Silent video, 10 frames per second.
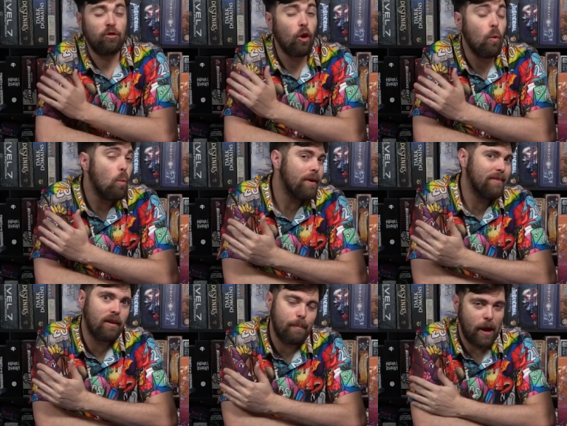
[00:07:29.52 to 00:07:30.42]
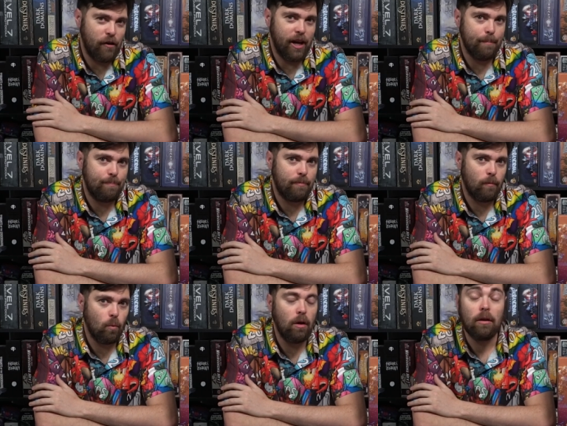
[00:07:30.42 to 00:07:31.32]
So what is Kuiperium?
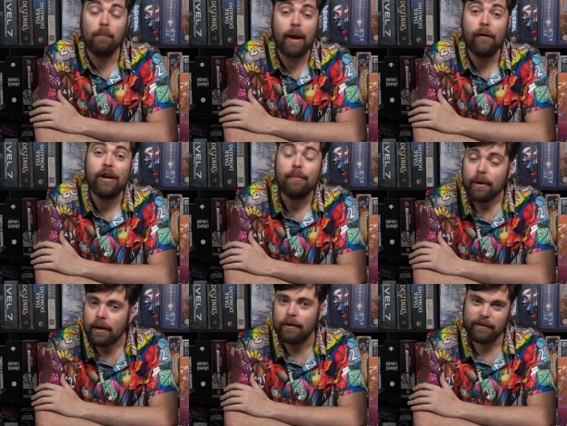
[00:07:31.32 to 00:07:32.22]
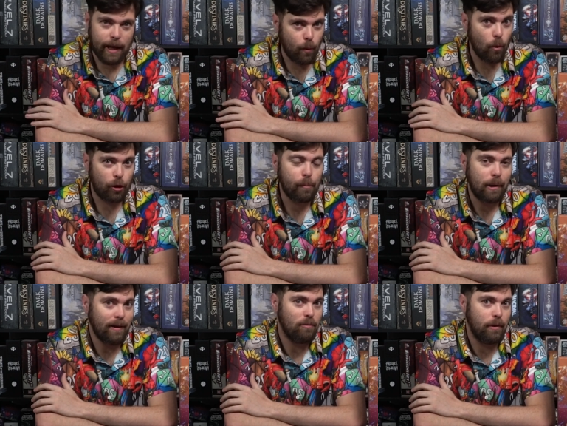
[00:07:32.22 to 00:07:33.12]
Well, Kuiperium is a worker
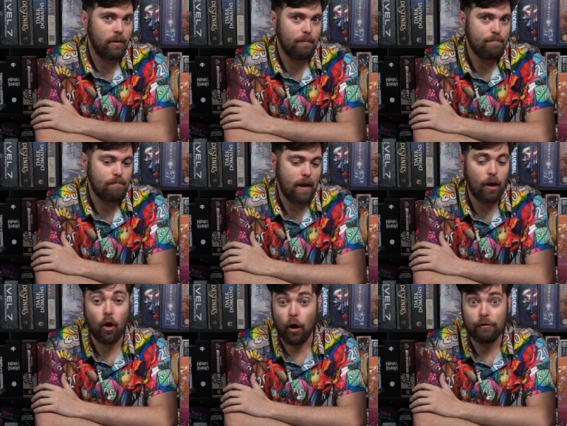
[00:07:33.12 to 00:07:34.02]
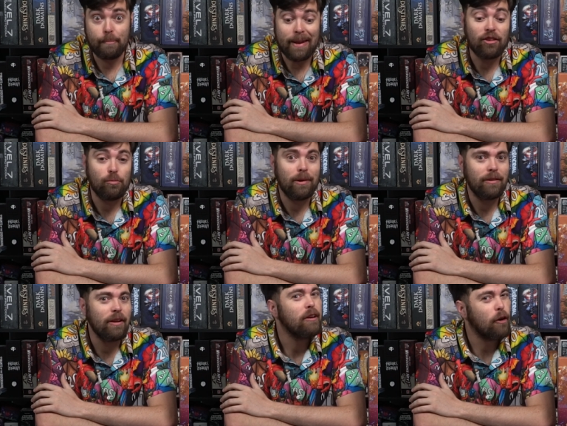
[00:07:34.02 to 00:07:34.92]
placement, card
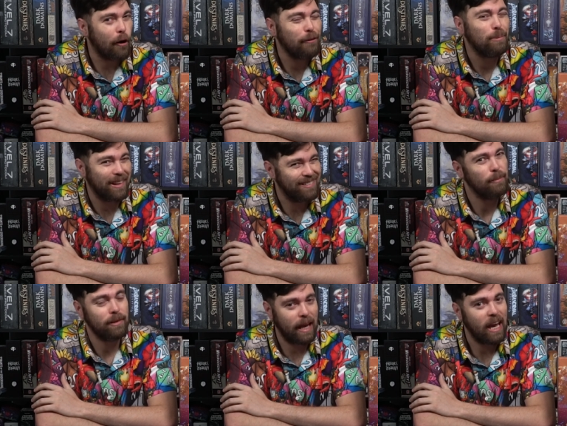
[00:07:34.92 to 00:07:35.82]
management, card placement